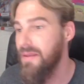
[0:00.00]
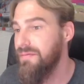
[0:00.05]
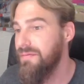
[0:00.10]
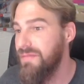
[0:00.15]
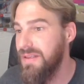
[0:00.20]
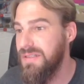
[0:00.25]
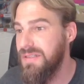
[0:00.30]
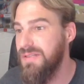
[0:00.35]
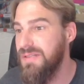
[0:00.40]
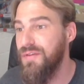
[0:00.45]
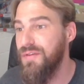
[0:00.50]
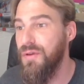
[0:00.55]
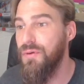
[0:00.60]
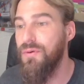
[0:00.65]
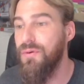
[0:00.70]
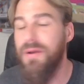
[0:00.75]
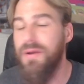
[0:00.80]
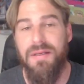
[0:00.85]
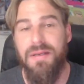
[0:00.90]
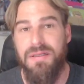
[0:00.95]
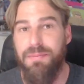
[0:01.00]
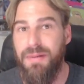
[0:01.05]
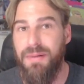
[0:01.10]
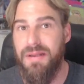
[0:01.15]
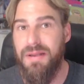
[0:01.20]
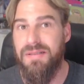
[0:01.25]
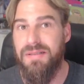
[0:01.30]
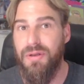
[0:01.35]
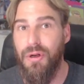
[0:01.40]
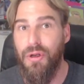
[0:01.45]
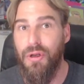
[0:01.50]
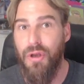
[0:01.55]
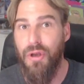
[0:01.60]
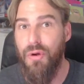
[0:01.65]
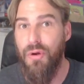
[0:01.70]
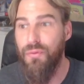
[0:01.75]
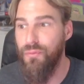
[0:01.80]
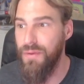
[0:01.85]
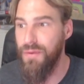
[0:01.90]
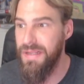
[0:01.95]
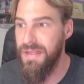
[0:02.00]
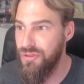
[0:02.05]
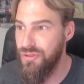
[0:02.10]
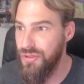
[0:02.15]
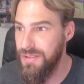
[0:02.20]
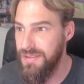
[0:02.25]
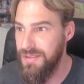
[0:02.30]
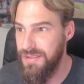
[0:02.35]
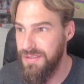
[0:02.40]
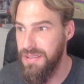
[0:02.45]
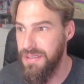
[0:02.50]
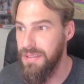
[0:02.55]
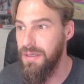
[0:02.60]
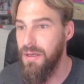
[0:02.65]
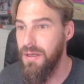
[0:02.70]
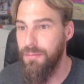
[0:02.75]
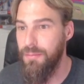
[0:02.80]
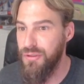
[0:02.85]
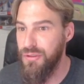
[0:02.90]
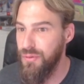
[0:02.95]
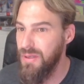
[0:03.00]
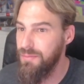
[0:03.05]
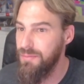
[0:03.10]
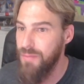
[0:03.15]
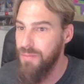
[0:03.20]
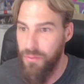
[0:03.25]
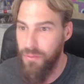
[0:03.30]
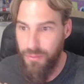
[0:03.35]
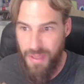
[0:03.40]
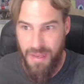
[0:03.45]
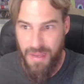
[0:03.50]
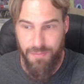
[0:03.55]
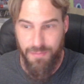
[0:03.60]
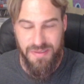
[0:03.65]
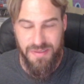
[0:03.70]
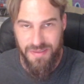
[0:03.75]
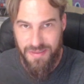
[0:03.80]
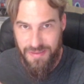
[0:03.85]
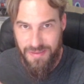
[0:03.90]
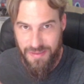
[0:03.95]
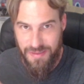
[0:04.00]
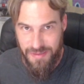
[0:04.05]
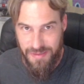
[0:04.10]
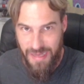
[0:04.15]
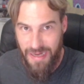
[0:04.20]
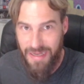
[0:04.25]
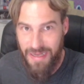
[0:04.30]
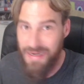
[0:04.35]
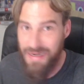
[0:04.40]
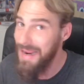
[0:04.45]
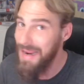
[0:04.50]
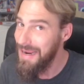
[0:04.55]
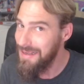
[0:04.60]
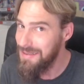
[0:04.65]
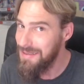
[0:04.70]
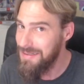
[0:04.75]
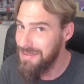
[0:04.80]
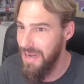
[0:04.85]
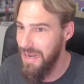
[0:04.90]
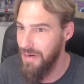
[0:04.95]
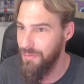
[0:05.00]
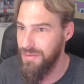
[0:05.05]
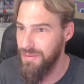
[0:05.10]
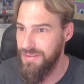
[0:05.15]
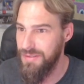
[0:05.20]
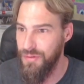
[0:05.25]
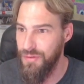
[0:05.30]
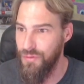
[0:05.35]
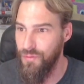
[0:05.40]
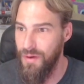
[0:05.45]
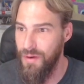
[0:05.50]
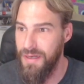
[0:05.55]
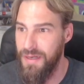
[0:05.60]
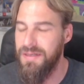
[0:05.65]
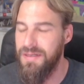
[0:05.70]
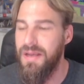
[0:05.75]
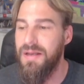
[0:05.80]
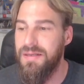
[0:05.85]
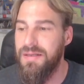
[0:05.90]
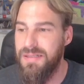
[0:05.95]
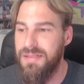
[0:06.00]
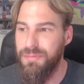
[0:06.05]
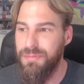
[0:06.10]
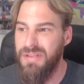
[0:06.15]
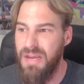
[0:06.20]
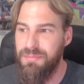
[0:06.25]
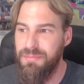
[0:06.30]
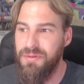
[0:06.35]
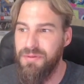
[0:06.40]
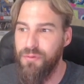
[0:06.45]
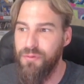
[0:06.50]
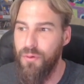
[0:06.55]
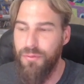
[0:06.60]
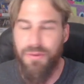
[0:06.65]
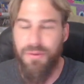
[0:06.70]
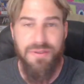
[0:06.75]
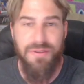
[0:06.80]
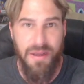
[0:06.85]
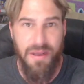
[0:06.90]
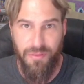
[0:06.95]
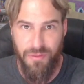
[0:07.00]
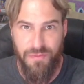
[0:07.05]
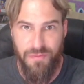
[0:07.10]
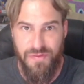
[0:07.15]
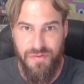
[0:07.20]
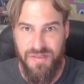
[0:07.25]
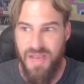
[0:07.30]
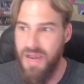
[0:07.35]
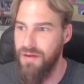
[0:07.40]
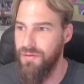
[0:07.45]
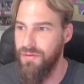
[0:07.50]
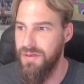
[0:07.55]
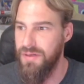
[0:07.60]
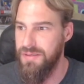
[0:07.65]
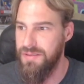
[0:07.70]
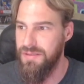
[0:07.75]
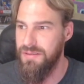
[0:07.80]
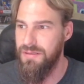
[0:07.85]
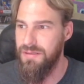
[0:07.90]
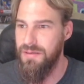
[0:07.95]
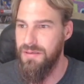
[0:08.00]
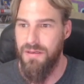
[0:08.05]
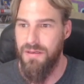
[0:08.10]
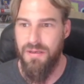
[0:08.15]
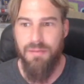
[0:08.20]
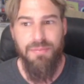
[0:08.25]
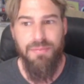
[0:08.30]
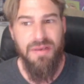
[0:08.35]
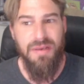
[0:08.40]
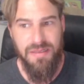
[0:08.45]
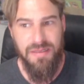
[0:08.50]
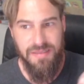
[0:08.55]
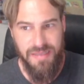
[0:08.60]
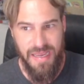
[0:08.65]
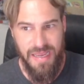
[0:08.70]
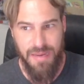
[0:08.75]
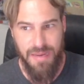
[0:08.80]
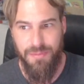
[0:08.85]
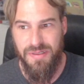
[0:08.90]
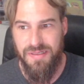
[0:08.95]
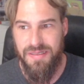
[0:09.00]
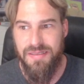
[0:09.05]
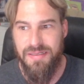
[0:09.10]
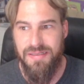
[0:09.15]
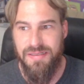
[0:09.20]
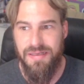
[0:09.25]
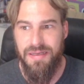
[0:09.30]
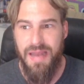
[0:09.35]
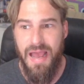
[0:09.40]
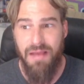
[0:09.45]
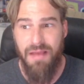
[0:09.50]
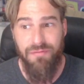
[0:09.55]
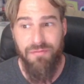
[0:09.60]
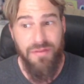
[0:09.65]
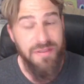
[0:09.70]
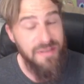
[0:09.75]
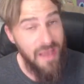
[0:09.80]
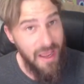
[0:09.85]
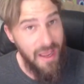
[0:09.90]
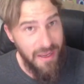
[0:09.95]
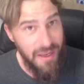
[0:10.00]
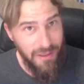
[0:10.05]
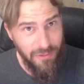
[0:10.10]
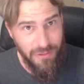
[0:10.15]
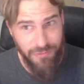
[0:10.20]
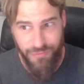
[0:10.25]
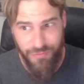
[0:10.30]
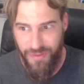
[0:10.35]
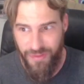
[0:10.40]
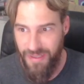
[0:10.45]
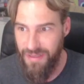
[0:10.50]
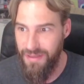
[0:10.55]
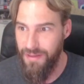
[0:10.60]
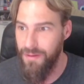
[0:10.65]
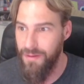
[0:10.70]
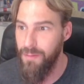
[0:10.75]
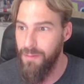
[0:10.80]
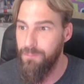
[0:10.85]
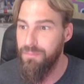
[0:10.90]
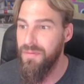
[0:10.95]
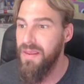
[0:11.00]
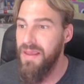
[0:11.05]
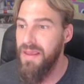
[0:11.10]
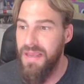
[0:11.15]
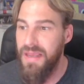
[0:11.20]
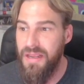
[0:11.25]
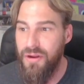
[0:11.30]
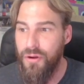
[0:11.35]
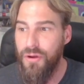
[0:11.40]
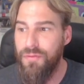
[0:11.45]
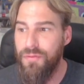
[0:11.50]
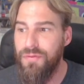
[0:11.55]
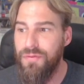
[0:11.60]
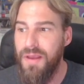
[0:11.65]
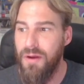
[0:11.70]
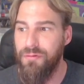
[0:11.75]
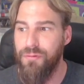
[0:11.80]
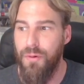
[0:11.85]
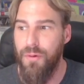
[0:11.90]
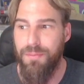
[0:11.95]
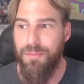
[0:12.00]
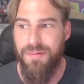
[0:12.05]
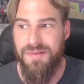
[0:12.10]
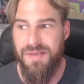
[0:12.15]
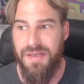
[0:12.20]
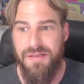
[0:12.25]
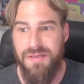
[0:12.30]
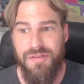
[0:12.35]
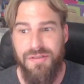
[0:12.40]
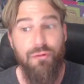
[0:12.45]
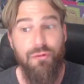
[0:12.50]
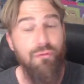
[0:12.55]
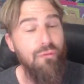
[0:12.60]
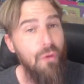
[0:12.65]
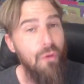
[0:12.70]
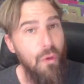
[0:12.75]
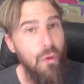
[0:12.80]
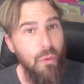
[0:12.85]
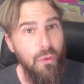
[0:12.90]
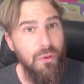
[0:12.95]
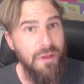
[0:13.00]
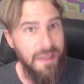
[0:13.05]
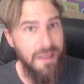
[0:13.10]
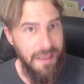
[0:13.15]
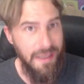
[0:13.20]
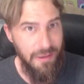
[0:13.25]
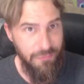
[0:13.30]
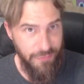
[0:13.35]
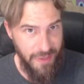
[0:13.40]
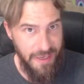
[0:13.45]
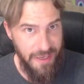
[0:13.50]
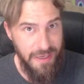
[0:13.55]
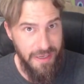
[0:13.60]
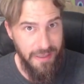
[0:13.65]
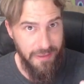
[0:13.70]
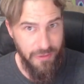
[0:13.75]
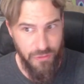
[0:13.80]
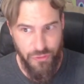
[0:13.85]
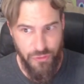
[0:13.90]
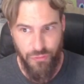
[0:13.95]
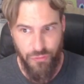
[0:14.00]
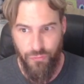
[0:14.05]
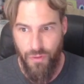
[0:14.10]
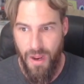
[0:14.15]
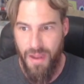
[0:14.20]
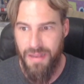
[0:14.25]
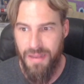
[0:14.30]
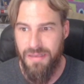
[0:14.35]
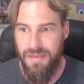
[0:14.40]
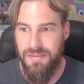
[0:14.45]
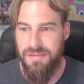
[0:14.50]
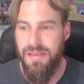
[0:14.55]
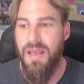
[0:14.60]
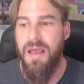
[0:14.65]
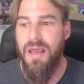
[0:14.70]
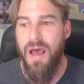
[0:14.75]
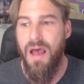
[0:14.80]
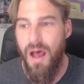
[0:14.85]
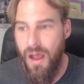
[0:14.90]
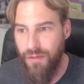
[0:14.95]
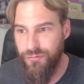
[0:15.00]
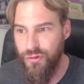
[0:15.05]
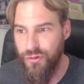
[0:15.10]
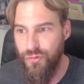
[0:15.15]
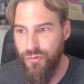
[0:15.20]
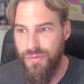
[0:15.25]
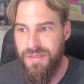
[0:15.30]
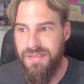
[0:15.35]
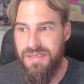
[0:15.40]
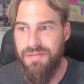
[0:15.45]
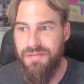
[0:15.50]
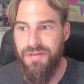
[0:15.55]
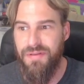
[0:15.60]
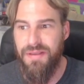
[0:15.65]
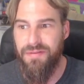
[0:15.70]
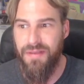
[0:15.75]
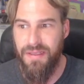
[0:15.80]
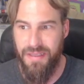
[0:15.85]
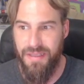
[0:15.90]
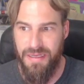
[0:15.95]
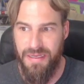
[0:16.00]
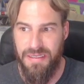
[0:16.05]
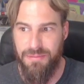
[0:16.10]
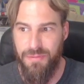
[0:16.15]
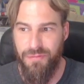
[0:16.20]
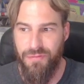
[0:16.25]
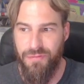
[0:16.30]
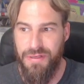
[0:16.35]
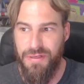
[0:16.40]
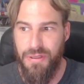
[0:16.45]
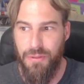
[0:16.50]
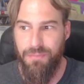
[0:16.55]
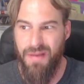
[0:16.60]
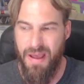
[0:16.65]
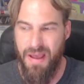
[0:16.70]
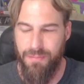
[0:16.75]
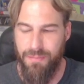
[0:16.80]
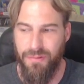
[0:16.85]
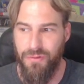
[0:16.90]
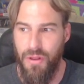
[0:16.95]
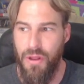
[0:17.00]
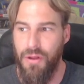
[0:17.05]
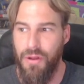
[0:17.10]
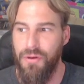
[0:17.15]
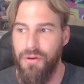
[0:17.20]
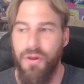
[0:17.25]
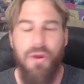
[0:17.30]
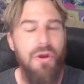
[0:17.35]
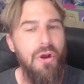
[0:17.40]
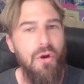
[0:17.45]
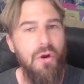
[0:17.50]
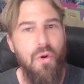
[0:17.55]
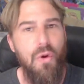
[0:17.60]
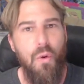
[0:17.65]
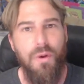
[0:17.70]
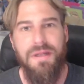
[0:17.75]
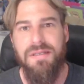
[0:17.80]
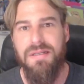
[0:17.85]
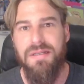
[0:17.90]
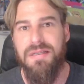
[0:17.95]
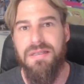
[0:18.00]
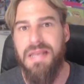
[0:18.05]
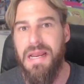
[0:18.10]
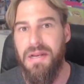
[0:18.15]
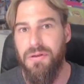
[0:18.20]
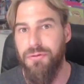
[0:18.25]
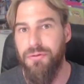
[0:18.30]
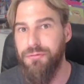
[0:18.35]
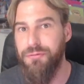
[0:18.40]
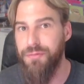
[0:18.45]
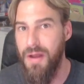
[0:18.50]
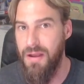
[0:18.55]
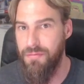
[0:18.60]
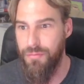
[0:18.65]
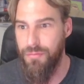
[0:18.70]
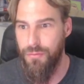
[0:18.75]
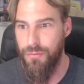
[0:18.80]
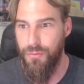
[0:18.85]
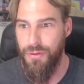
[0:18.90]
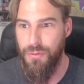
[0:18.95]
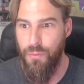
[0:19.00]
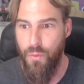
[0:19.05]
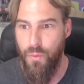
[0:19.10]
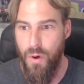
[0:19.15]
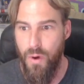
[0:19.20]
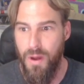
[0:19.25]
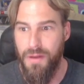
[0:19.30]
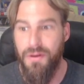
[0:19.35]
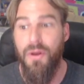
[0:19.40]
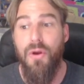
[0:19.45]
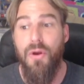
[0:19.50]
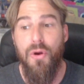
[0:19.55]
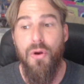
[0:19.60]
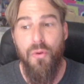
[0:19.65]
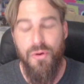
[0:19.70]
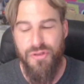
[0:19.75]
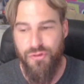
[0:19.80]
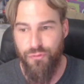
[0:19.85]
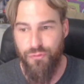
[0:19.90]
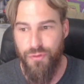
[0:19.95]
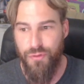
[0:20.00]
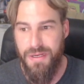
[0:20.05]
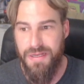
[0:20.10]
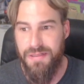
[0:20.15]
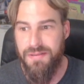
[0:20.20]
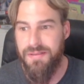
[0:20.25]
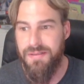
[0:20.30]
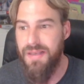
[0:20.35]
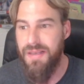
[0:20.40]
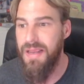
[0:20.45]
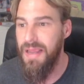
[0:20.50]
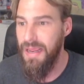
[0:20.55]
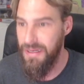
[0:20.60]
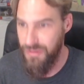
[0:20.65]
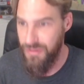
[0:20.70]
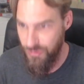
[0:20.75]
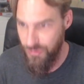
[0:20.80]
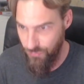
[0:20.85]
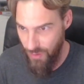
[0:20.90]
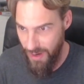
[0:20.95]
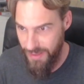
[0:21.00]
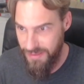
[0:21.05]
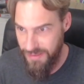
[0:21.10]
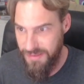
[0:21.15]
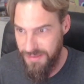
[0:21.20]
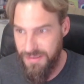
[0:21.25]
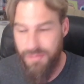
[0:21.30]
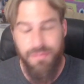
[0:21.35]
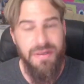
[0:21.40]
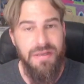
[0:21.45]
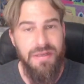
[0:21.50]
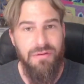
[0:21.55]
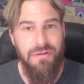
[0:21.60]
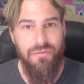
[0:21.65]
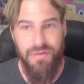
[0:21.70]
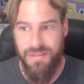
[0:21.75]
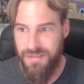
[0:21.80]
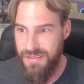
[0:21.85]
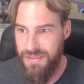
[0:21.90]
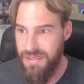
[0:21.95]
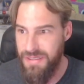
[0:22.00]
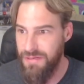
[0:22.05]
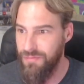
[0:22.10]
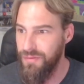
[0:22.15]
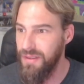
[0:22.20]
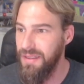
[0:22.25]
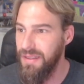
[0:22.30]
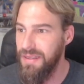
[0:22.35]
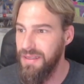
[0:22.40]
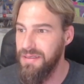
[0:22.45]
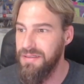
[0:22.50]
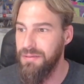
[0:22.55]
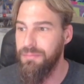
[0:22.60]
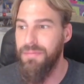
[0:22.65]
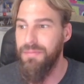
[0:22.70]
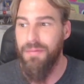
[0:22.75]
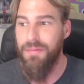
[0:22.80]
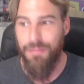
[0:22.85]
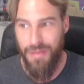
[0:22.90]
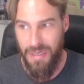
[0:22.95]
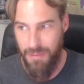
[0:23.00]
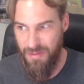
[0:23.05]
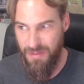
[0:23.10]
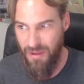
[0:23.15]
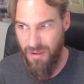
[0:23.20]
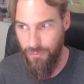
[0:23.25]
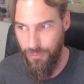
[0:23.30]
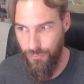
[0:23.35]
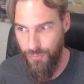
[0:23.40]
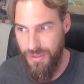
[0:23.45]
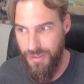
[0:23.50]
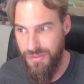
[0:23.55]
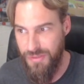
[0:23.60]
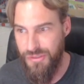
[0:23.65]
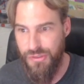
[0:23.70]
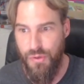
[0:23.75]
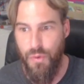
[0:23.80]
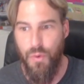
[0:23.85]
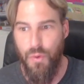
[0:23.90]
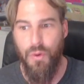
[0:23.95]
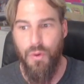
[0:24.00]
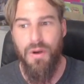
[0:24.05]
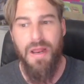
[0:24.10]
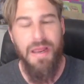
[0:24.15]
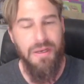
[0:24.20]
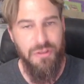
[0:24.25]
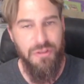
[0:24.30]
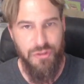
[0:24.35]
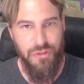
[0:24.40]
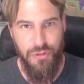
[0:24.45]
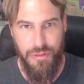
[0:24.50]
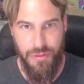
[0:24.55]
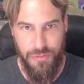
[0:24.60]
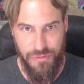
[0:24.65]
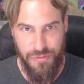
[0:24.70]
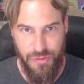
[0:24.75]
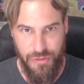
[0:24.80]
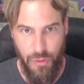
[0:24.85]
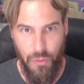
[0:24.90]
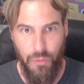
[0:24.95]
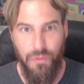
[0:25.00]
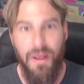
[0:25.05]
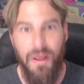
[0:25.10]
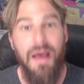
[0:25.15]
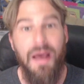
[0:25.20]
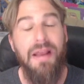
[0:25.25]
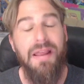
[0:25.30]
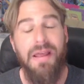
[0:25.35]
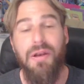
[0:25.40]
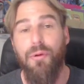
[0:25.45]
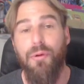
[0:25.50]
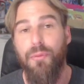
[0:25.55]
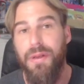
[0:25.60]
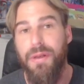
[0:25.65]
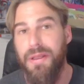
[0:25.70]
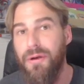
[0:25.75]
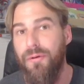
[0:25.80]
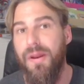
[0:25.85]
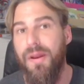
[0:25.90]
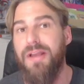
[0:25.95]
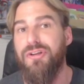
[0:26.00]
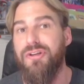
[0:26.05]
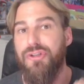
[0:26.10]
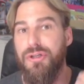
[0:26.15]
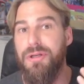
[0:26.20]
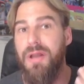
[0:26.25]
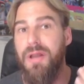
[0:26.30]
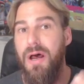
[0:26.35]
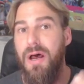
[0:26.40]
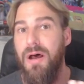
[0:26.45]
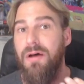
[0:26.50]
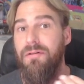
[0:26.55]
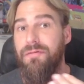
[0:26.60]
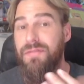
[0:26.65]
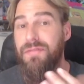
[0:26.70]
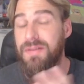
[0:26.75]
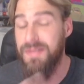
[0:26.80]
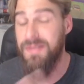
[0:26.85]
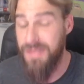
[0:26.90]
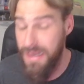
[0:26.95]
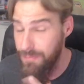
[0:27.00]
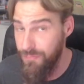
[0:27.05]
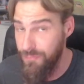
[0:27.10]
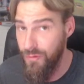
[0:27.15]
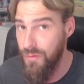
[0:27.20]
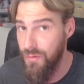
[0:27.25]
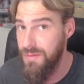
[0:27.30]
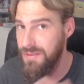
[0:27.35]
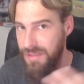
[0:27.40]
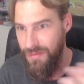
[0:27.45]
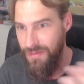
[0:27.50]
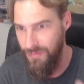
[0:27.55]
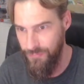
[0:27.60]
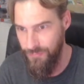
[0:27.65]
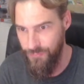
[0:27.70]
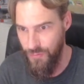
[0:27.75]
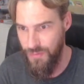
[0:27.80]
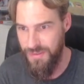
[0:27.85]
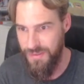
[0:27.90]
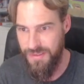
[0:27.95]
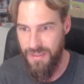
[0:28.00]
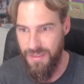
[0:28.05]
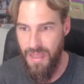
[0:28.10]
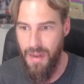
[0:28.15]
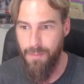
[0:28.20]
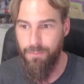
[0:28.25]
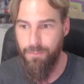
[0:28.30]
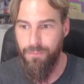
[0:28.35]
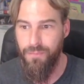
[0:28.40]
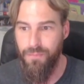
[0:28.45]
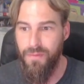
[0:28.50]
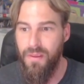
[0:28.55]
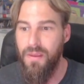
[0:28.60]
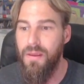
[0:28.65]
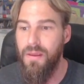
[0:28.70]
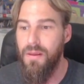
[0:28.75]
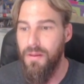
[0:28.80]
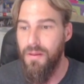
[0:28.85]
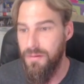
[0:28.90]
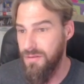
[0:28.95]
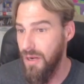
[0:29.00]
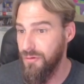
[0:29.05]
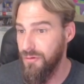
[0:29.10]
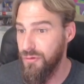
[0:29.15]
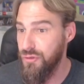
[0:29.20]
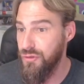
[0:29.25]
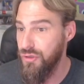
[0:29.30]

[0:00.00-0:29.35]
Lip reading: This view depends on a co-regency between both Cambyses II and Cyrus the Great sometime before the death of Cyrus. Because Cambyses did have the title of king, he could therefore possess the role of King Darius after receiving the kingdom of Neo-Babylon, according to Daniel 5:31, which reads, "And Darius the Mede received the kingdom, being about 62 years old." Again, a reiteration of the same verse in the first slide. Dr.